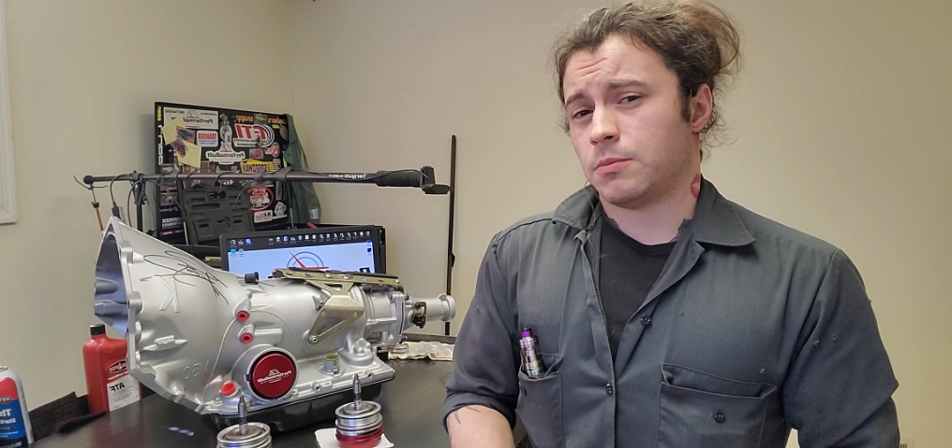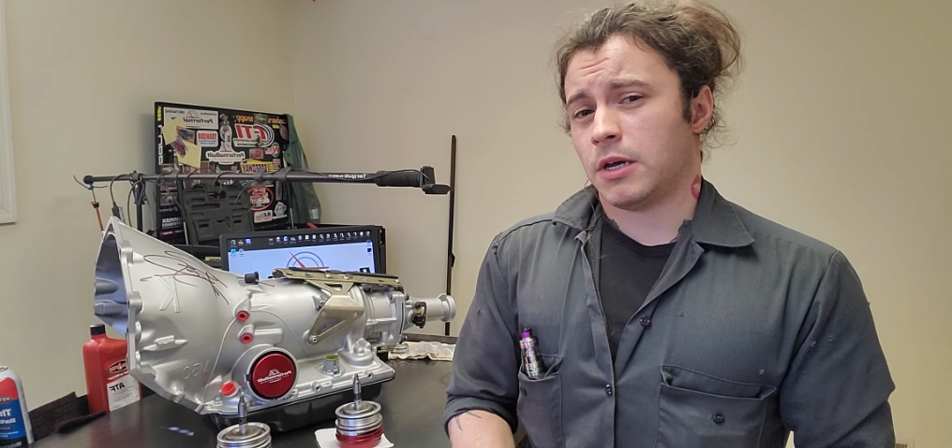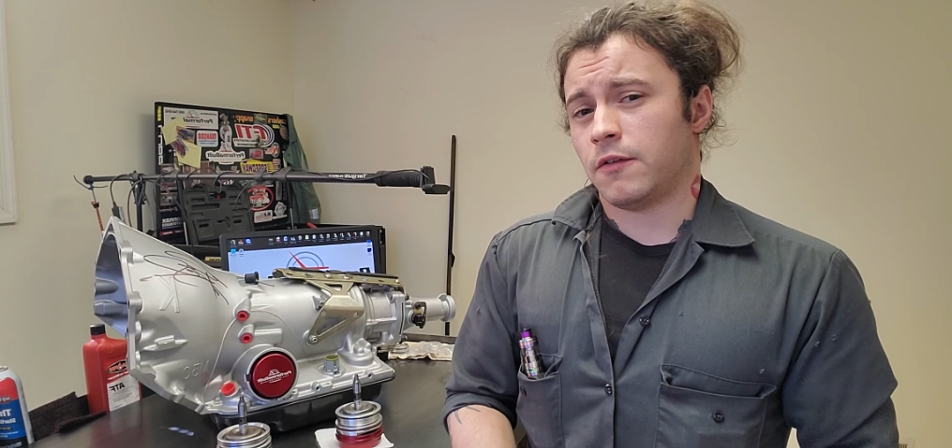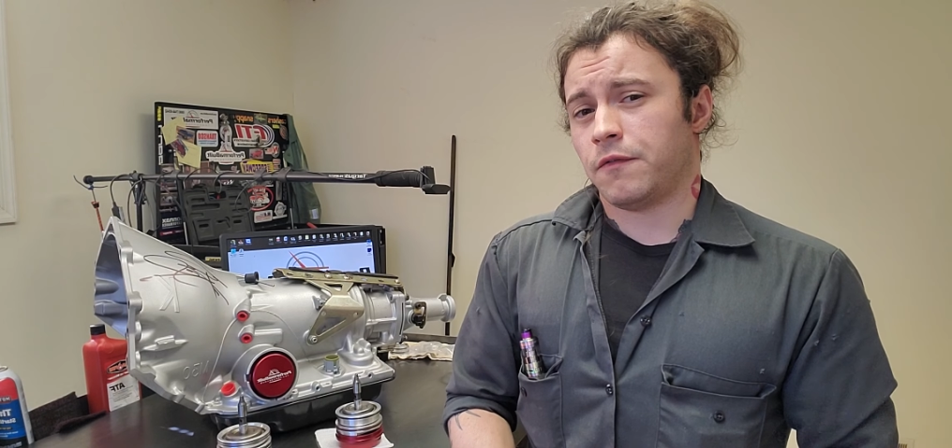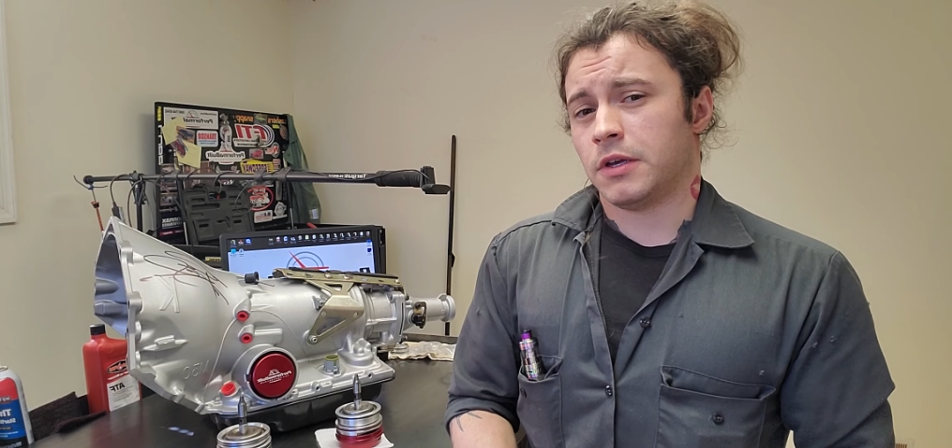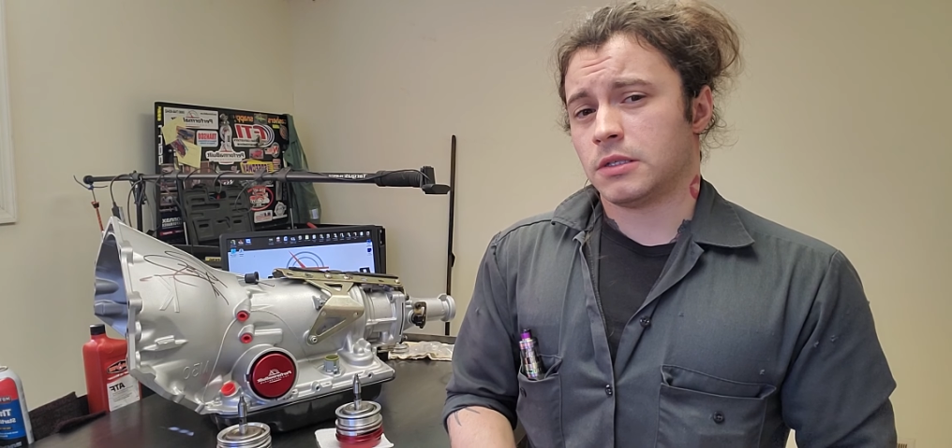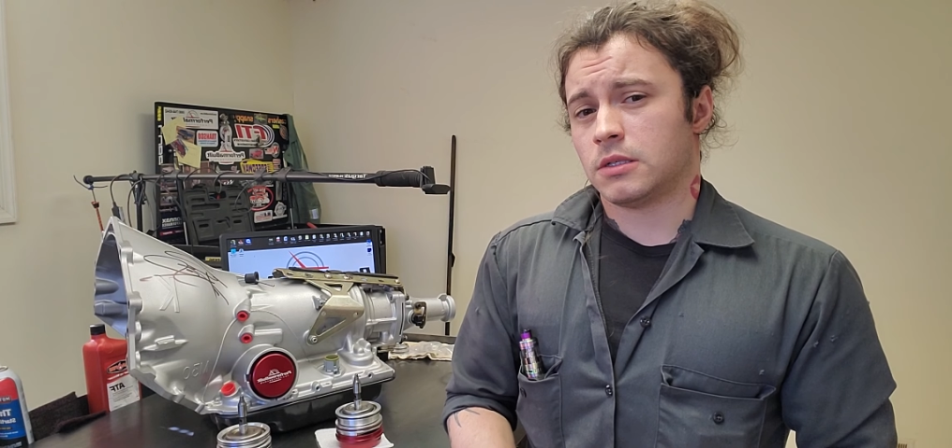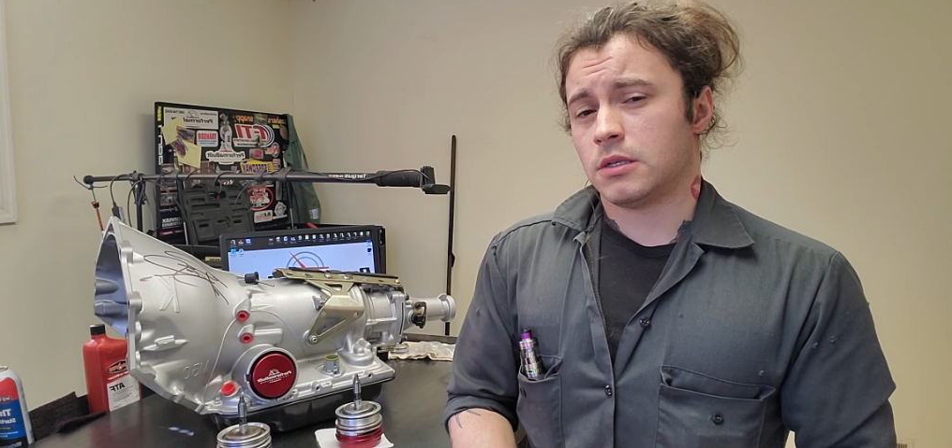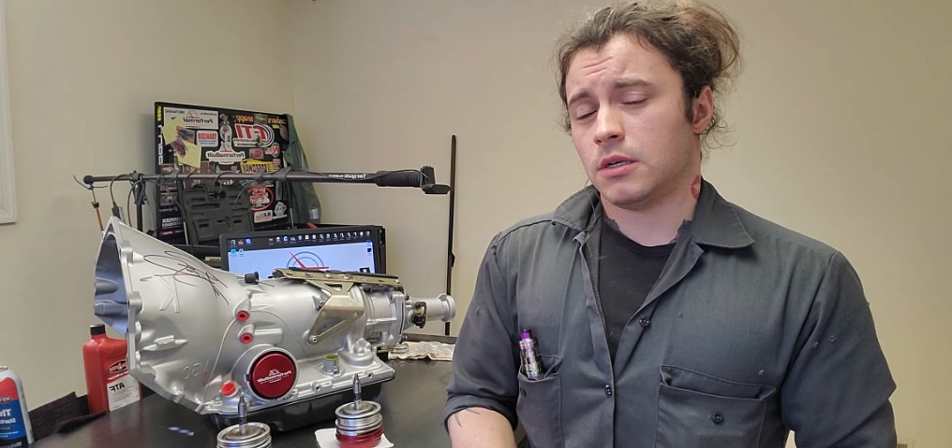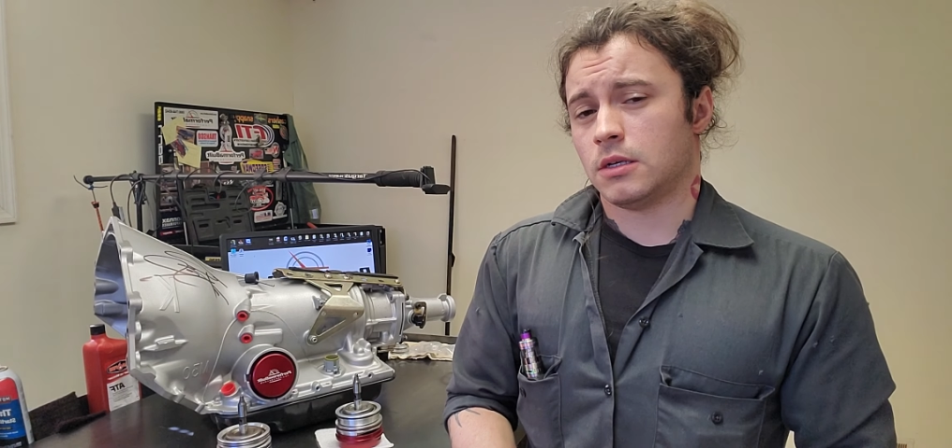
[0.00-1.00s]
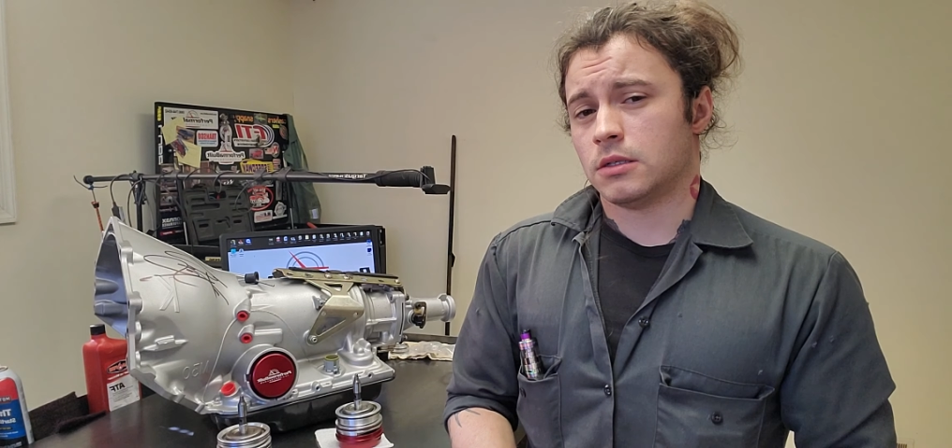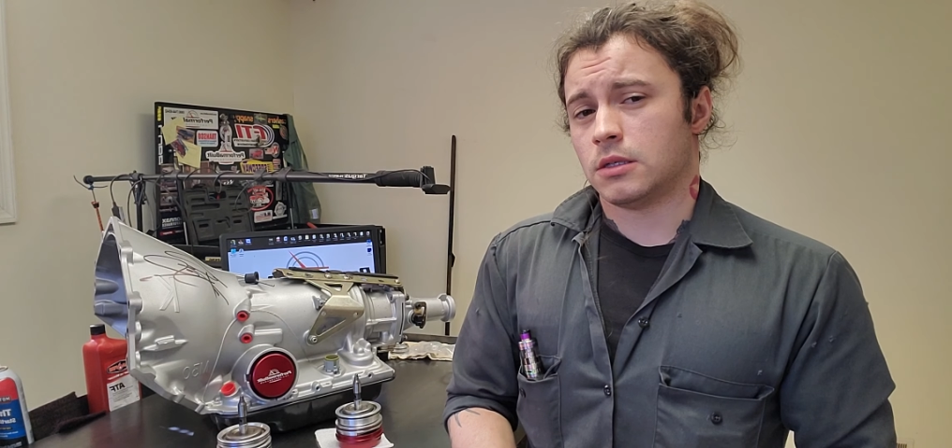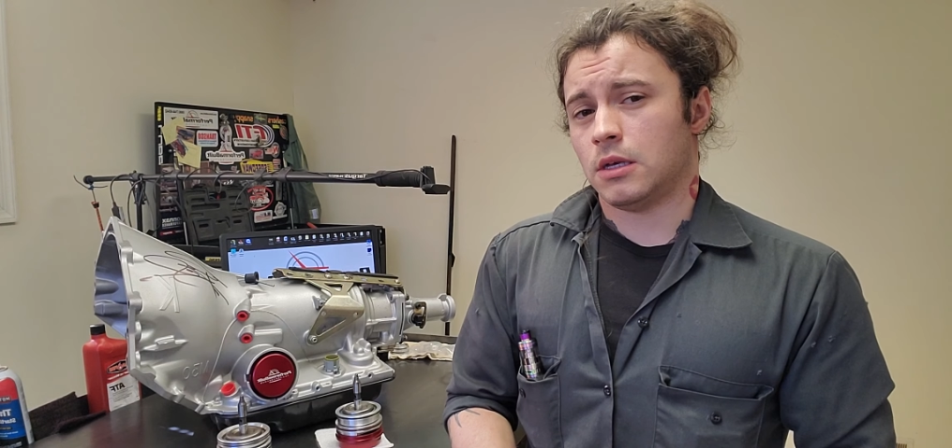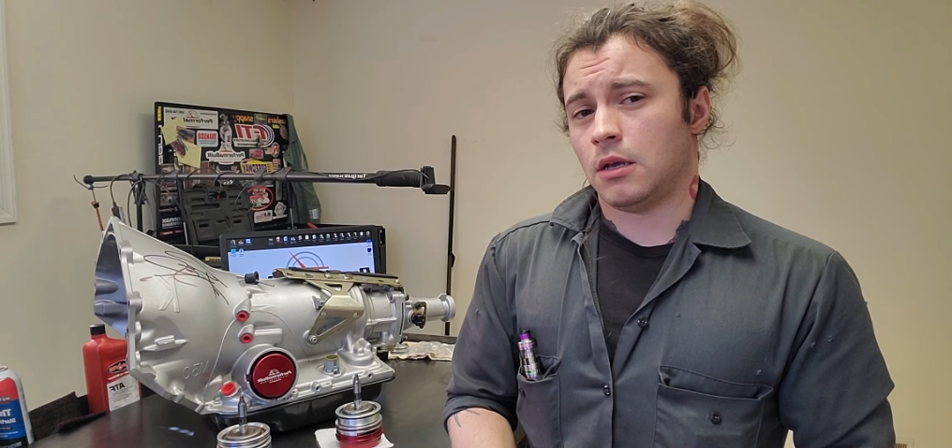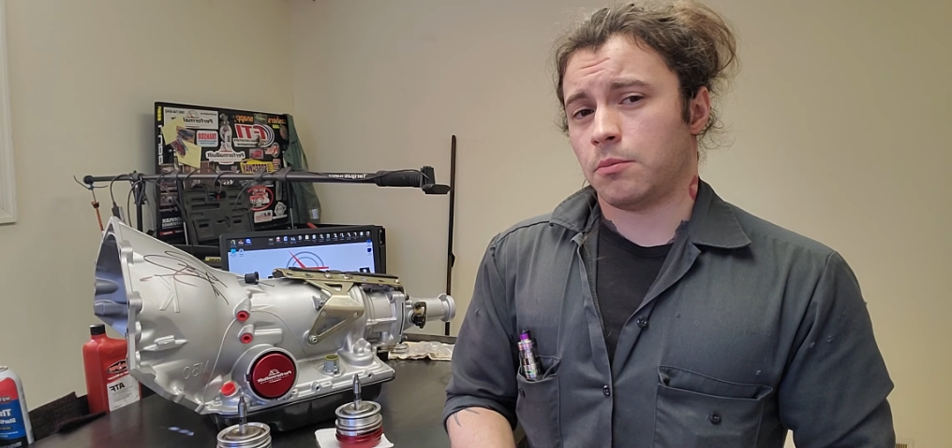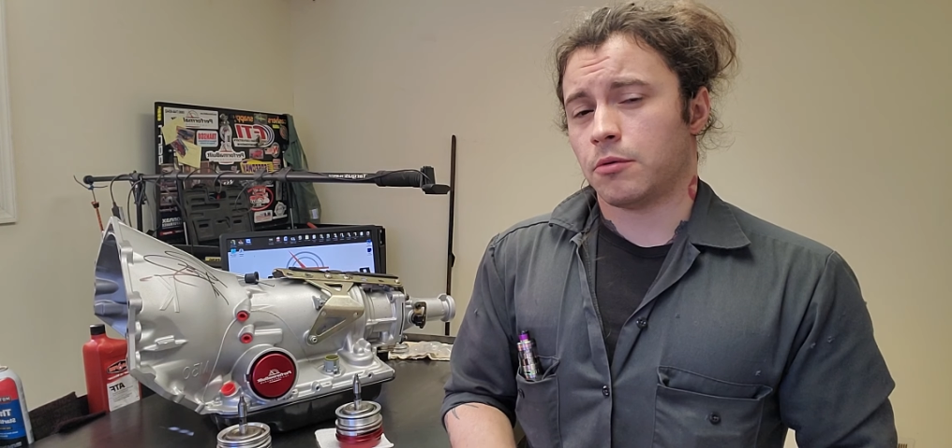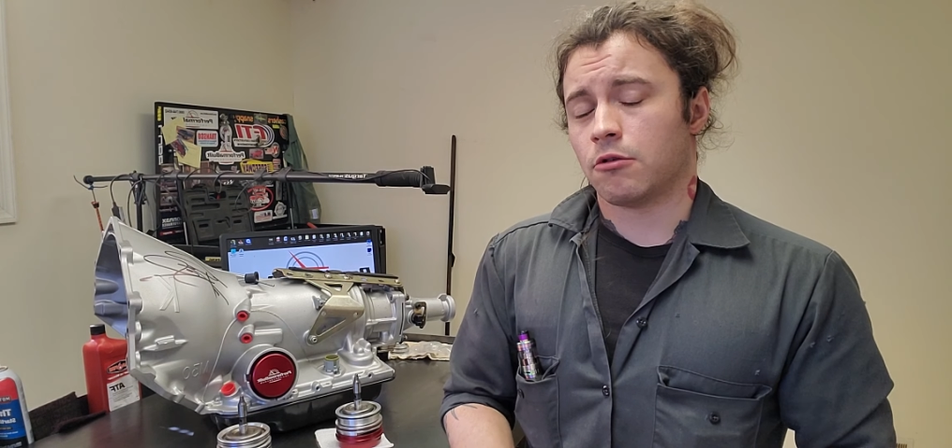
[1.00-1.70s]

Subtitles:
benefits is the